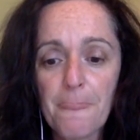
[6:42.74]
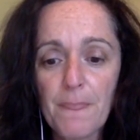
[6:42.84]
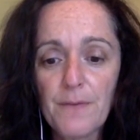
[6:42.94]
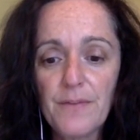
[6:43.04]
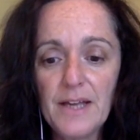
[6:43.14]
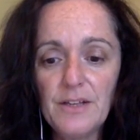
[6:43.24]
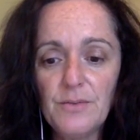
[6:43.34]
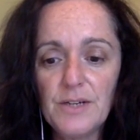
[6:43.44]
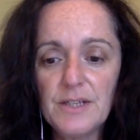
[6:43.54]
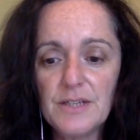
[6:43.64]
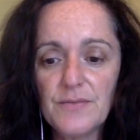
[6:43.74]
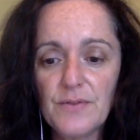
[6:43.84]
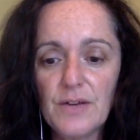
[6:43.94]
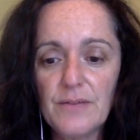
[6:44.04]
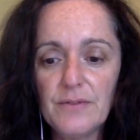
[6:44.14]
Thank you, Agnes, for
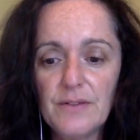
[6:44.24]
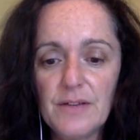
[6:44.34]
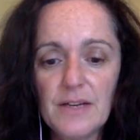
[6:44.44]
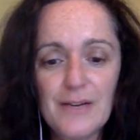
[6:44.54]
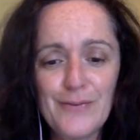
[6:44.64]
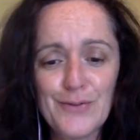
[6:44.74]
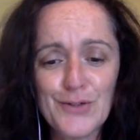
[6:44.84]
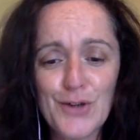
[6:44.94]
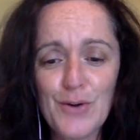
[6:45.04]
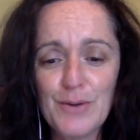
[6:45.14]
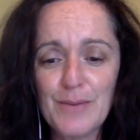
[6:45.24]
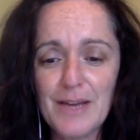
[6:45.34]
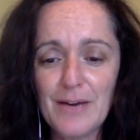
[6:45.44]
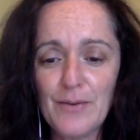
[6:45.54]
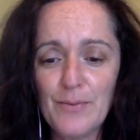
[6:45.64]
everything and for showing me
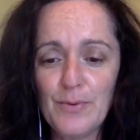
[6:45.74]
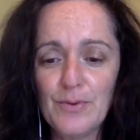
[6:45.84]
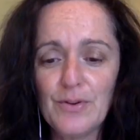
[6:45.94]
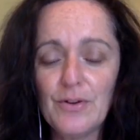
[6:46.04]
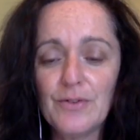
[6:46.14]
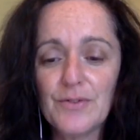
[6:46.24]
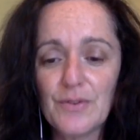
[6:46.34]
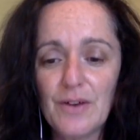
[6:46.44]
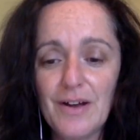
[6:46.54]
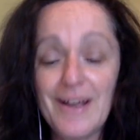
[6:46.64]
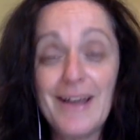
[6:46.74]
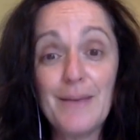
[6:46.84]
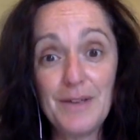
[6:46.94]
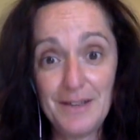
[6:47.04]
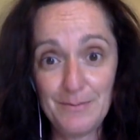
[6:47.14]
how important also I am
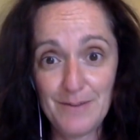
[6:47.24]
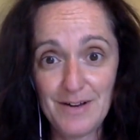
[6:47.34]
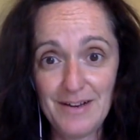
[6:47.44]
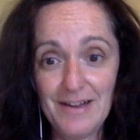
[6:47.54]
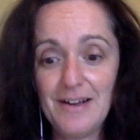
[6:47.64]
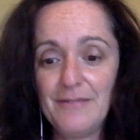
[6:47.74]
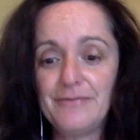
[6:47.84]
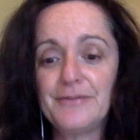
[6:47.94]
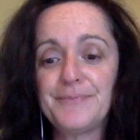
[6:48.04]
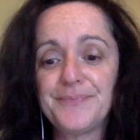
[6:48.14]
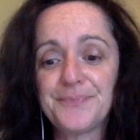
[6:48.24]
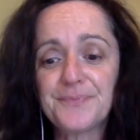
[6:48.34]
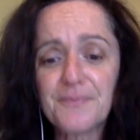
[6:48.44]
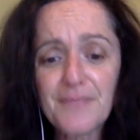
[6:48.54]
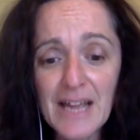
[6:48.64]
in my life
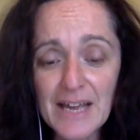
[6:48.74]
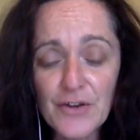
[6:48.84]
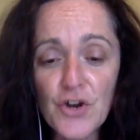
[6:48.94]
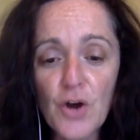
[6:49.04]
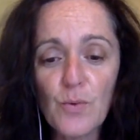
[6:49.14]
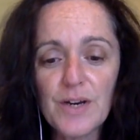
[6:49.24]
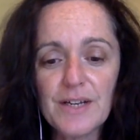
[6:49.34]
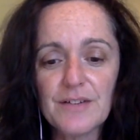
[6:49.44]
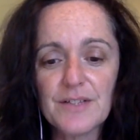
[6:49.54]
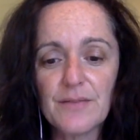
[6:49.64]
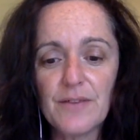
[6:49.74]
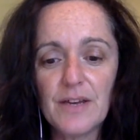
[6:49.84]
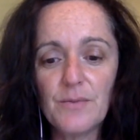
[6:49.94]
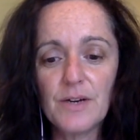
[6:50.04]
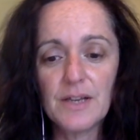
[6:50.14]
and no one else. If
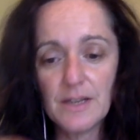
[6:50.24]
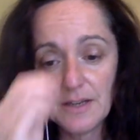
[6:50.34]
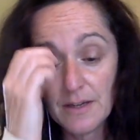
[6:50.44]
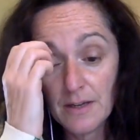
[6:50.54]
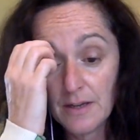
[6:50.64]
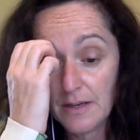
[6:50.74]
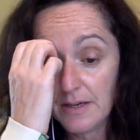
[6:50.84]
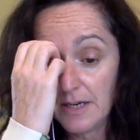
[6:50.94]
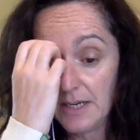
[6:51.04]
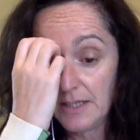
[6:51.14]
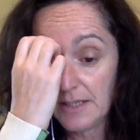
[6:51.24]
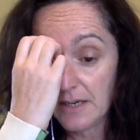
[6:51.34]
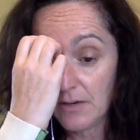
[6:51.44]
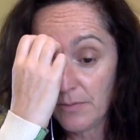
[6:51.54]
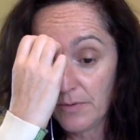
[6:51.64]
anyone here needs
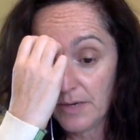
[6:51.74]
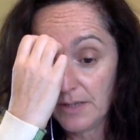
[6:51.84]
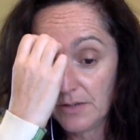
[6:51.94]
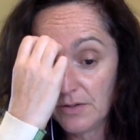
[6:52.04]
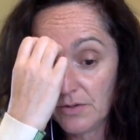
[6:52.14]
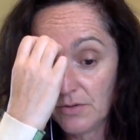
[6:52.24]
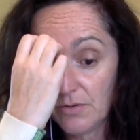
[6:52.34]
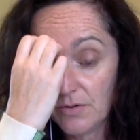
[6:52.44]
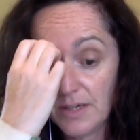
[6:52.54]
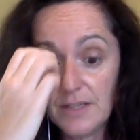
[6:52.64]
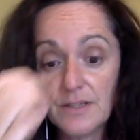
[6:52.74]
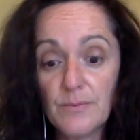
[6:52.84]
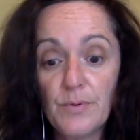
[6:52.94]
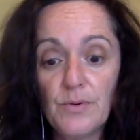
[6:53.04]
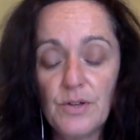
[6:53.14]
help or needs to talk or needs
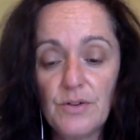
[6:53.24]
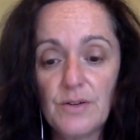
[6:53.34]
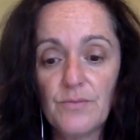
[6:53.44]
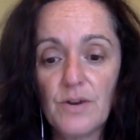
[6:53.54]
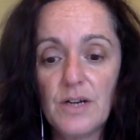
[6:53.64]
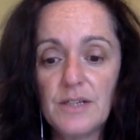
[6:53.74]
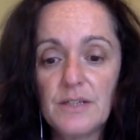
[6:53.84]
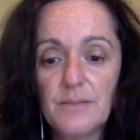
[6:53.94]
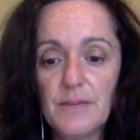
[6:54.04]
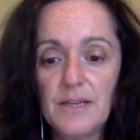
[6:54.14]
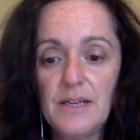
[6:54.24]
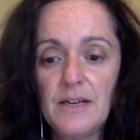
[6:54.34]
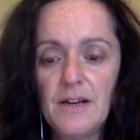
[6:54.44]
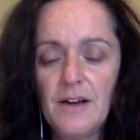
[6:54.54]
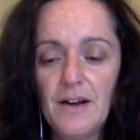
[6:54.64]
support, you can write to me.
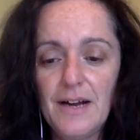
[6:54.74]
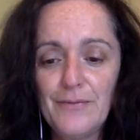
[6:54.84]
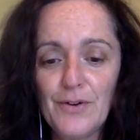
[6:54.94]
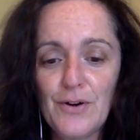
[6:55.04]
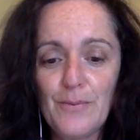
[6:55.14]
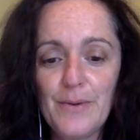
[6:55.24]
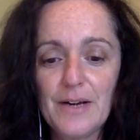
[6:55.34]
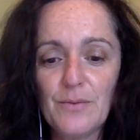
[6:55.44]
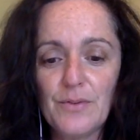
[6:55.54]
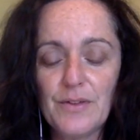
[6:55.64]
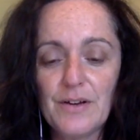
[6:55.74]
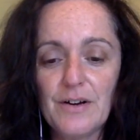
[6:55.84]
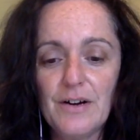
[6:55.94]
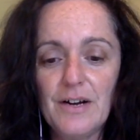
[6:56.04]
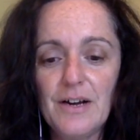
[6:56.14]
I haven't got back with the
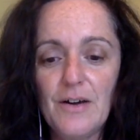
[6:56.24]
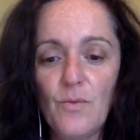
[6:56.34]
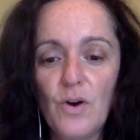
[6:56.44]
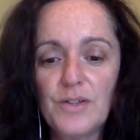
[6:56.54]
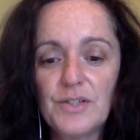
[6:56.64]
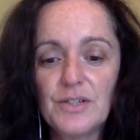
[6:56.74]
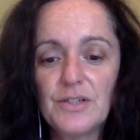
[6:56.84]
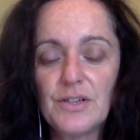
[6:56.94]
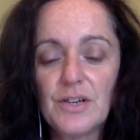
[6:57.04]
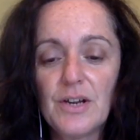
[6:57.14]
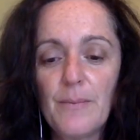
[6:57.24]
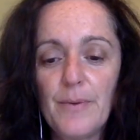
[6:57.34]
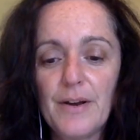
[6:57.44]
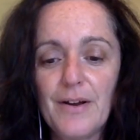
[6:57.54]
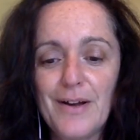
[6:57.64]
guy I wanted, but
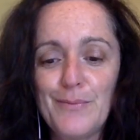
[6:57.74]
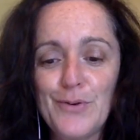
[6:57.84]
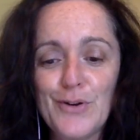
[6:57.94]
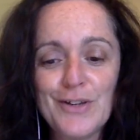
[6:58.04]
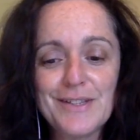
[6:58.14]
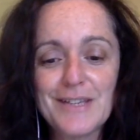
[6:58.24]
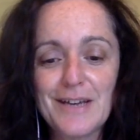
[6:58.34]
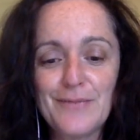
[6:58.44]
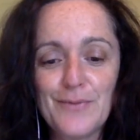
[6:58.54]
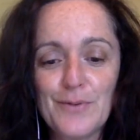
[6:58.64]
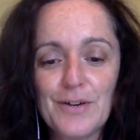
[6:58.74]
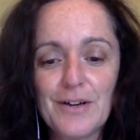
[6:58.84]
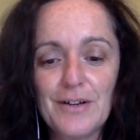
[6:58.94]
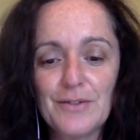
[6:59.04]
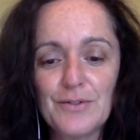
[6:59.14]
I am not sad for it. I
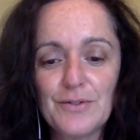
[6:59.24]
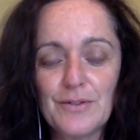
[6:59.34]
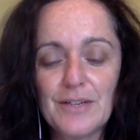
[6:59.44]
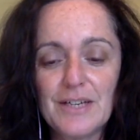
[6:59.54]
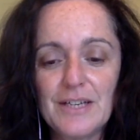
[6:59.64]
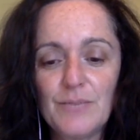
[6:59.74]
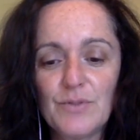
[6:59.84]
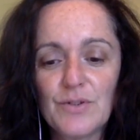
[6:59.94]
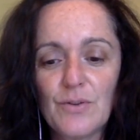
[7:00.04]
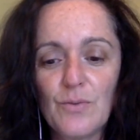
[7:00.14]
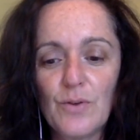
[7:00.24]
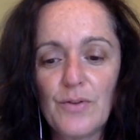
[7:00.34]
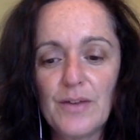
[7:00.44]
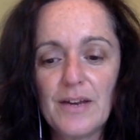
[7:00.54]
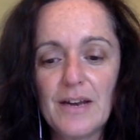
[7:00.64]
understood that he was not worth
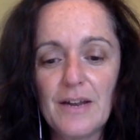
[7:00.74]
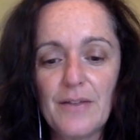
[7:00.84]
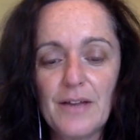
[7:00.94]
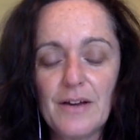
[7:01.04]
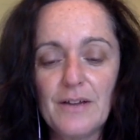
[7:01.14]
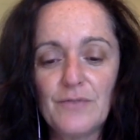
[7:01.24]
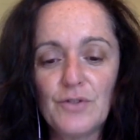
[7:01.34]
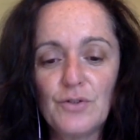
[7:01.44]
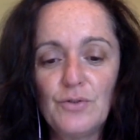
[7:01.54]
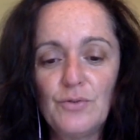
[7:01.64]
it. And I think I have too